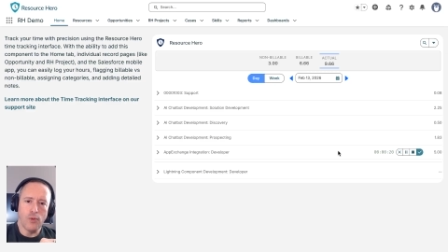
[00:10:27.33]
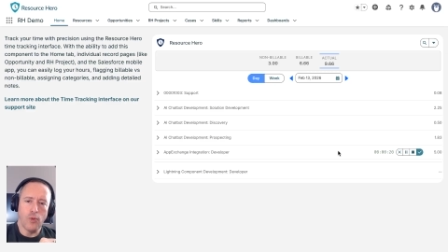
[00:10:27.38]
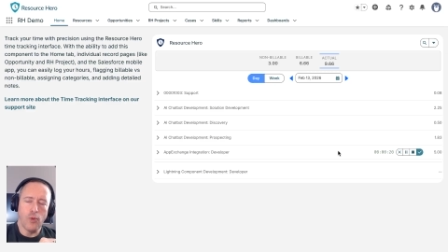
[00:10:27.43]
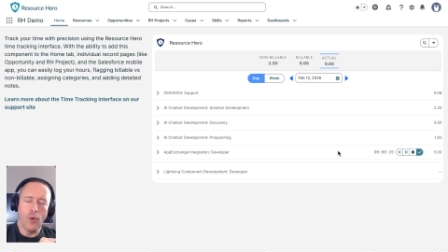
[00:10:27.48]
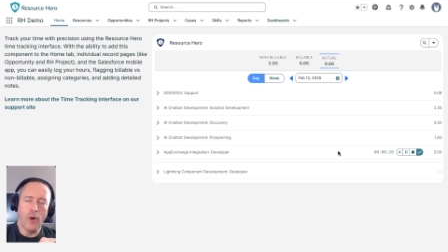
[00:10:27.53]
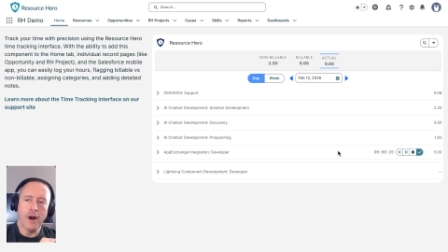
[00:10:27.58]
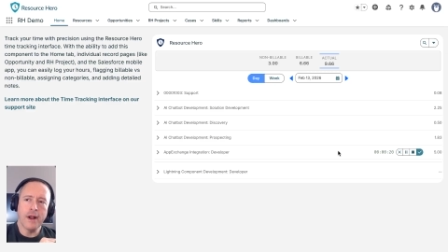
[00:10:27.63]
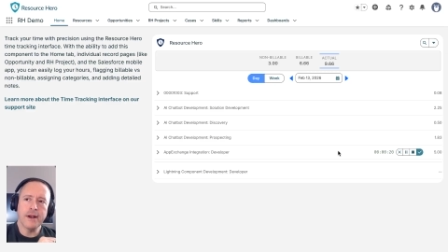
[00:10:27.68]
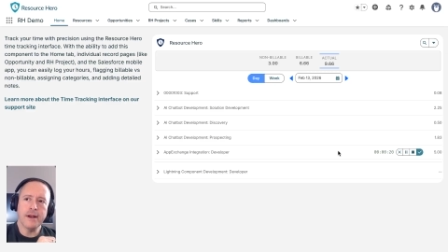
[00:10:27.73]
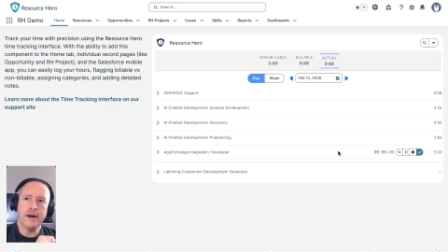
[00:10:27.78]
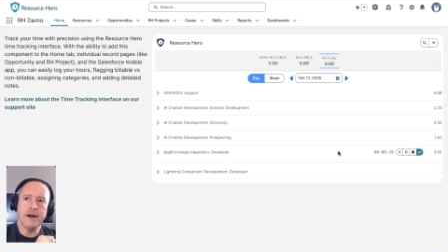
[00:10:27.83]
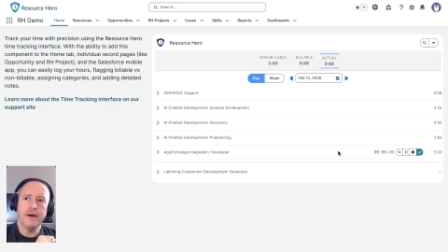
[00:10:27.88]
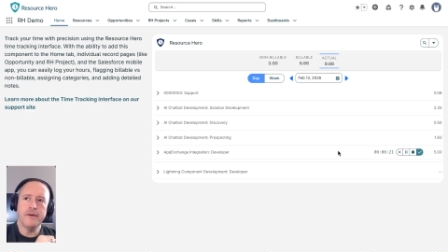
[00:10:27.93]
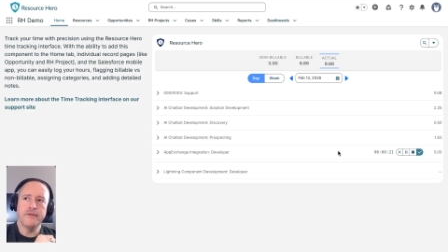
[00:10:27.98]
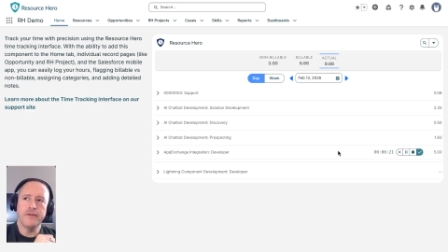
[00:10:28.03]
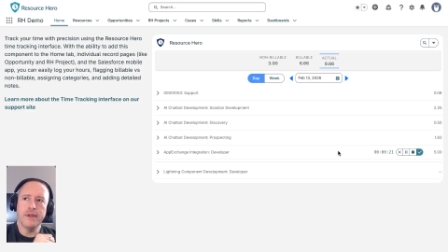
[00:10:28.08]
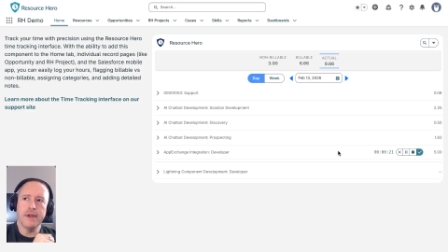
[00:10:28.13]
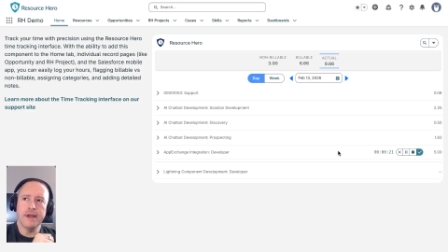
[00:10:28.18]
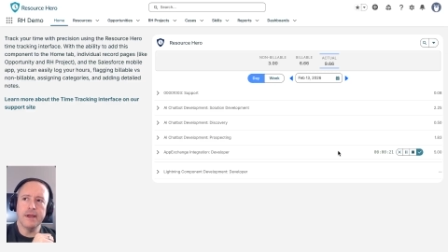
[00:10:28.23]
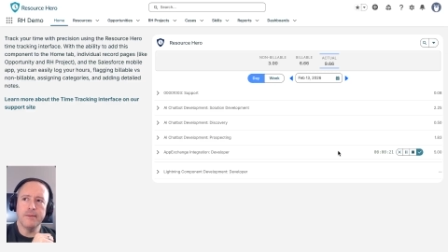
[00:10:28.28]
One
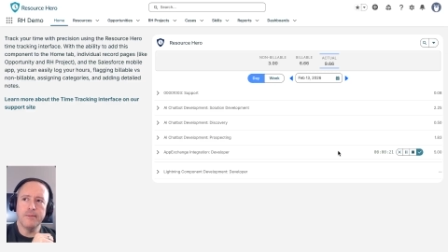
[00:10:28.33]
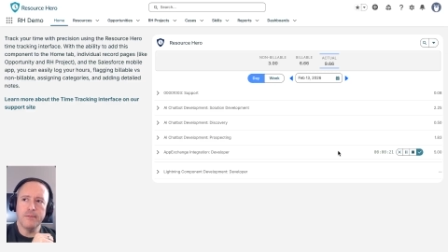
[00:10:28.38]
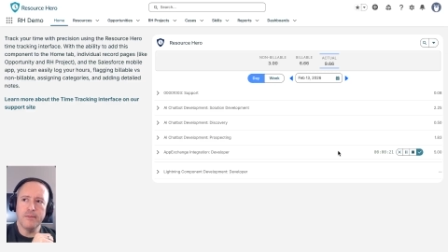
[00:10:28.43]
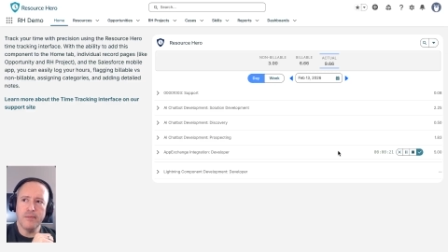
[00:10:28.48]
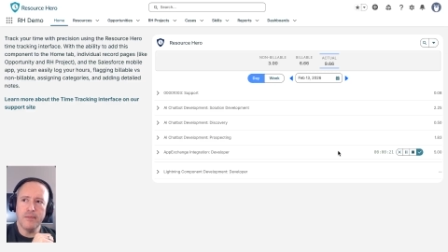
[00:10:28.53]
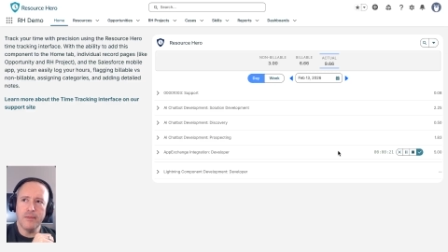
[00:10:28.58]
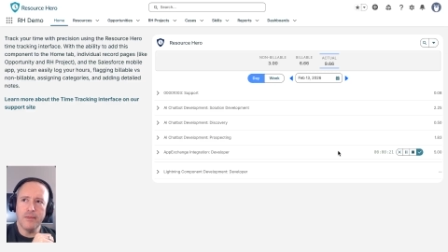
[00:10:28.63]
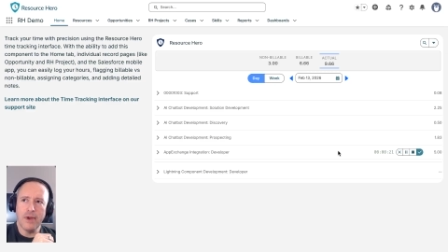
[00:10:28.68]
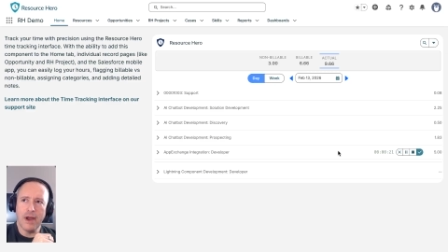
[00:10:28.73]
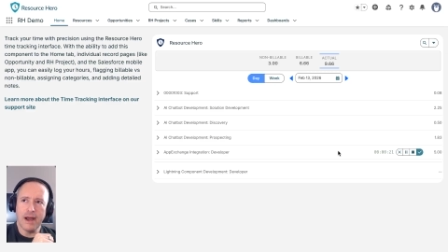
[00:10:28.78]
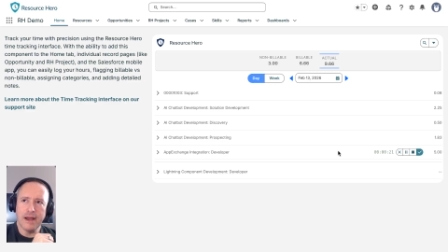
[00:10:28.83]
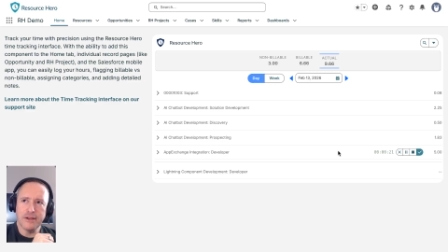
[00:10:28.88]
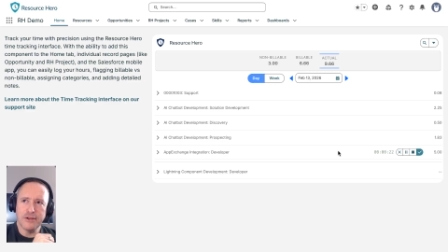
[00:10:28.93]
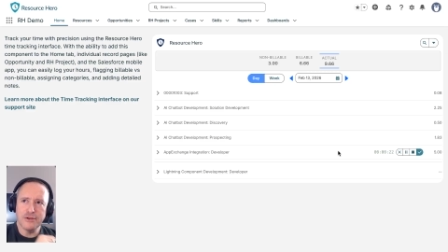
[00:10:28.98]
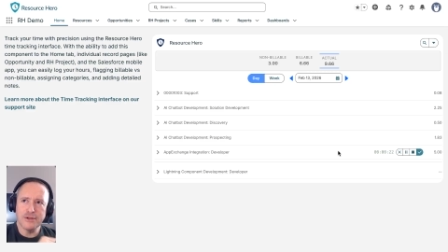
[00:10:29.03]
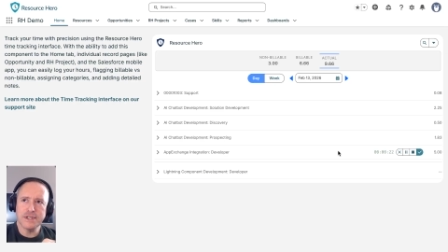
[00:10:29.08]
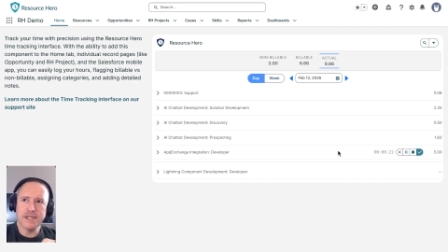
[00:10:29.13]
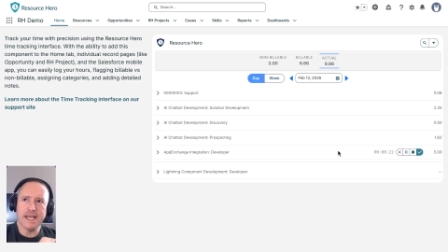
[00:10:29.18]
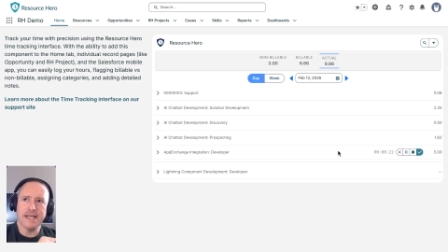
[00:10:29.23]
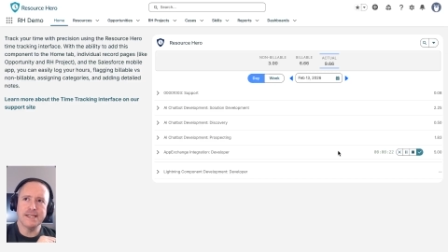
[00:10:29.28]
of the
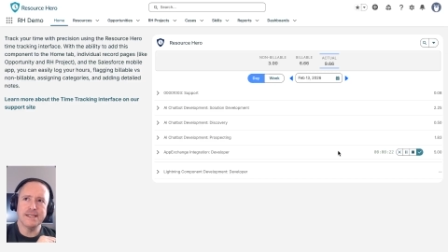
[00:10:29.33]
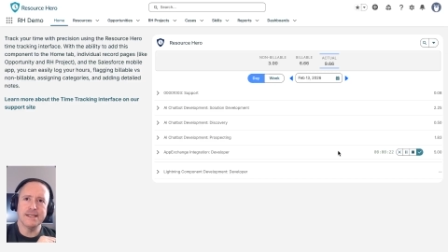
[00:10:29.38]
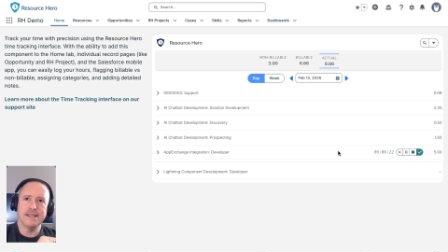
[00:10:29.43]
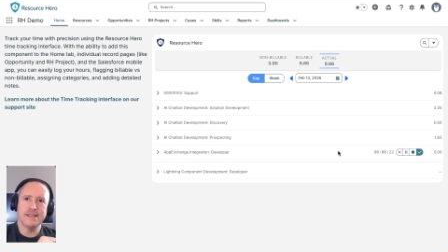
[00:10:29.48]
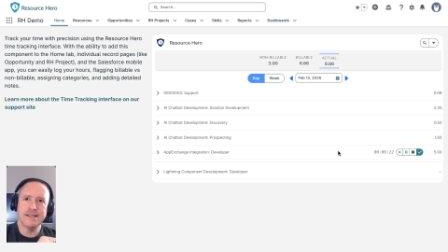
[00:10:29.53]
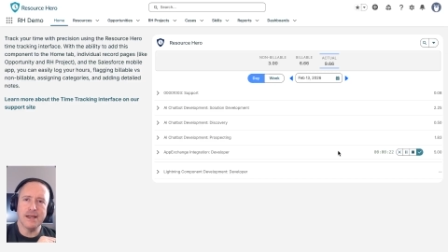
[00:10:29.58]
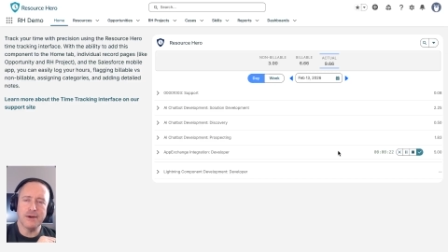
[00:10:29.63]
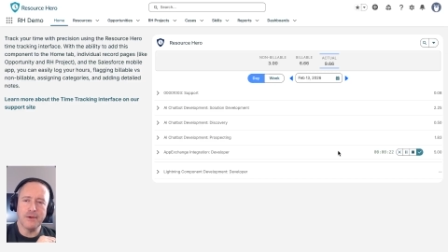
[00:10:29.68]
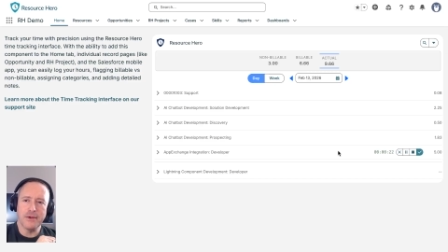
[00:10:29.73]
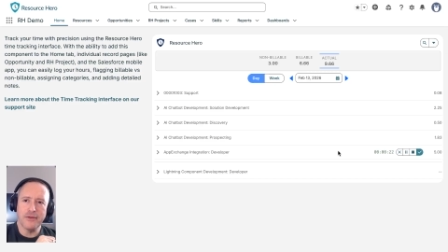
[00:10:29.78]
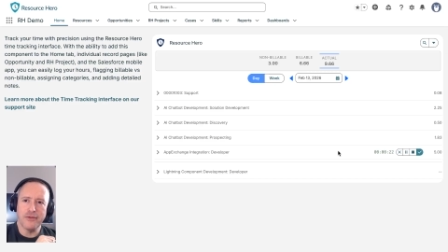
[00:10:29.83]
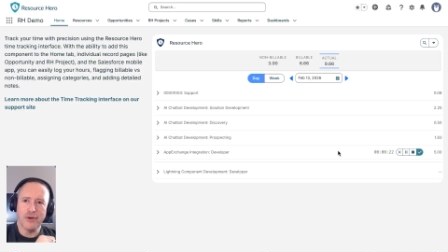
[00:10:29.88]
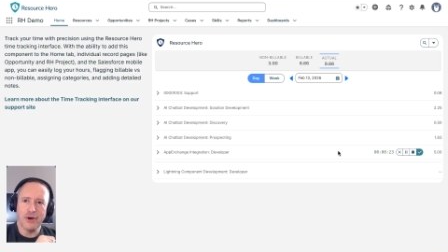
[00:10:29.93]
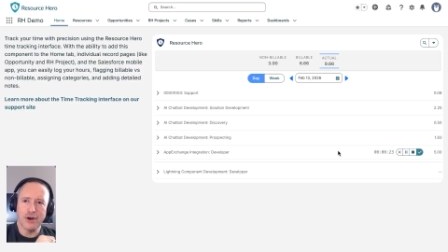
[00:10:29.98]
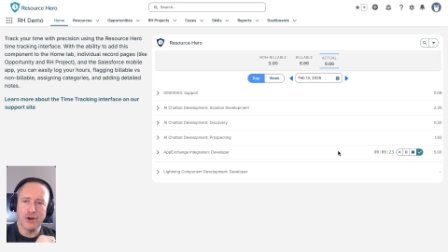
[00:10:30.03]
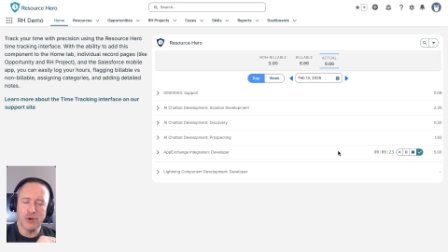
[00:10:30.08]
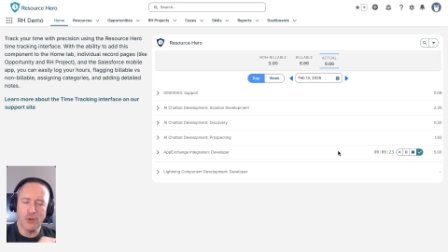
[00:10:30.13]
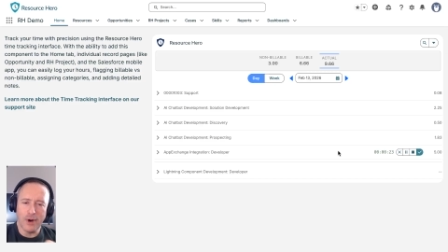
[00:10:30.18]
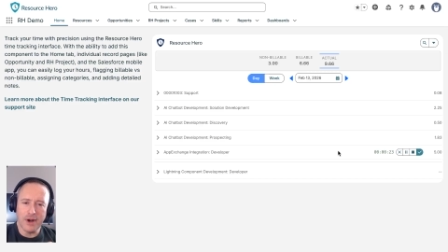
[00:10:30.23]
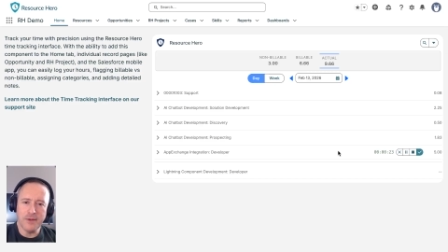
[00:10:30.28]
use cases that we've
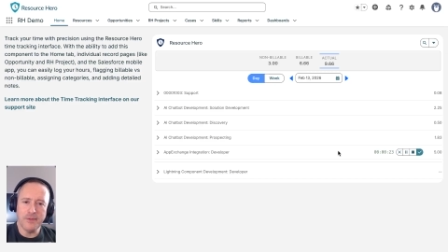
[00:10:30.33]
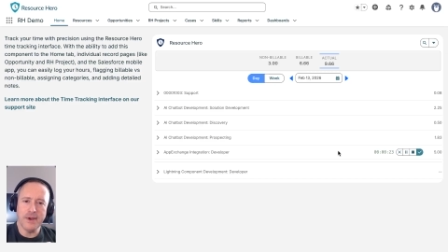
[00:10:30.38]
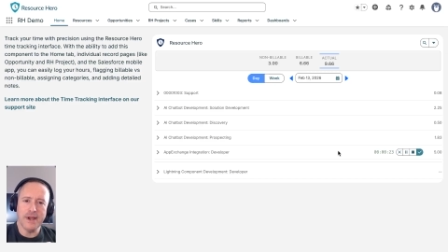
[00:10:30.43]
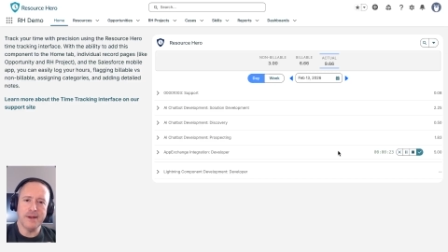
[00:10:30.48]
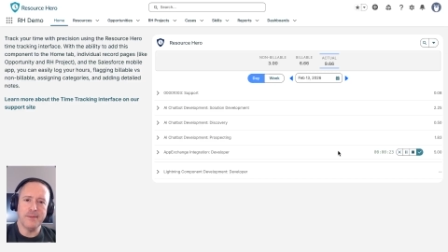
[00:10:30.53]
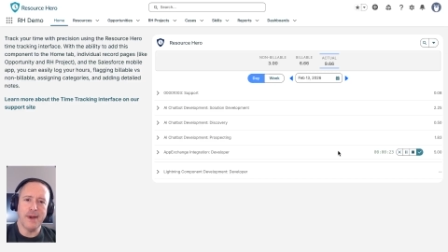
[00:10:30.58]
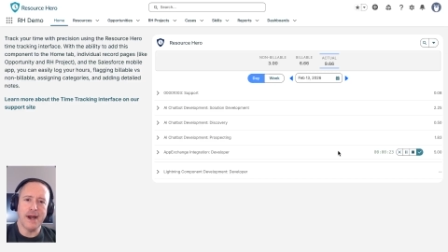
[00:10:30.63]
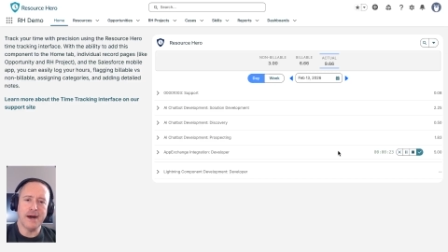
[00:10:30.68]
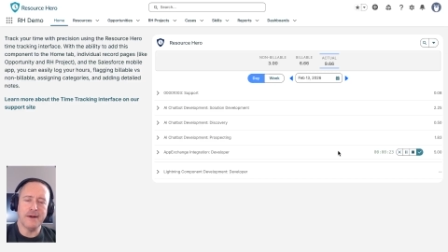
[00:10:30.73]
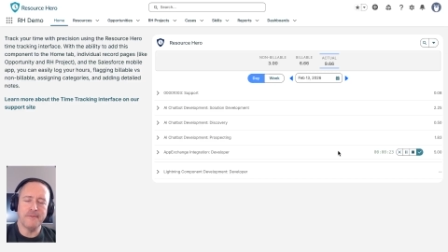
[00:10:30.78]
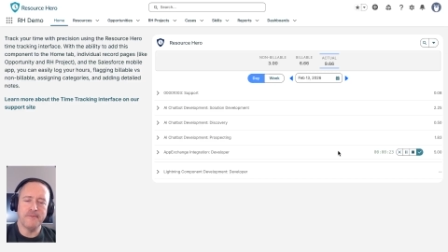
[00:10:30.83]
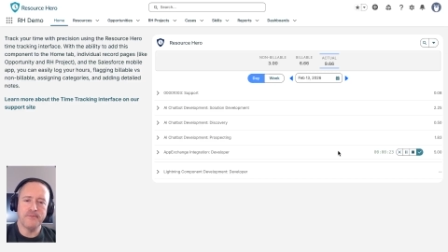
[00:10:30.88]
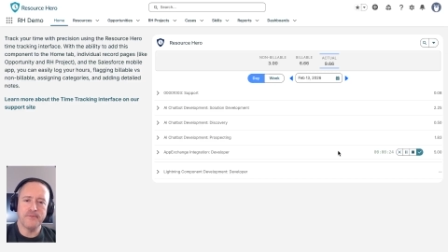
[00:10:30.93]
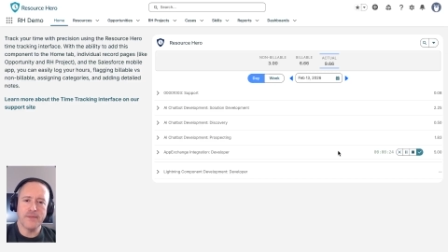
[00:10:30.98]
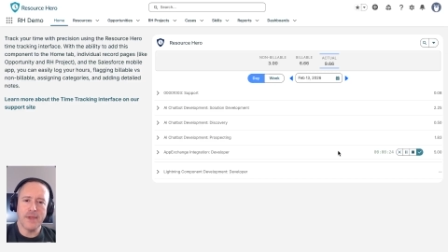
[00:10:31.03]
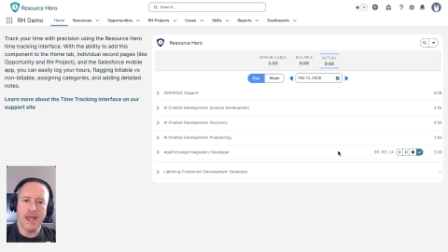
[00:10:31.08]
heard quite a bit about